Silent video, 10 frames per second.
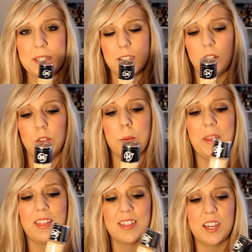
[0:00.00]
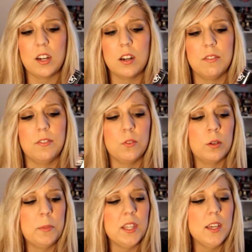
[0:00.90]
It's a little bit thicker of a
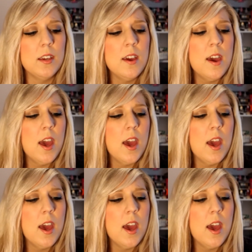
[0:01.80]
formula.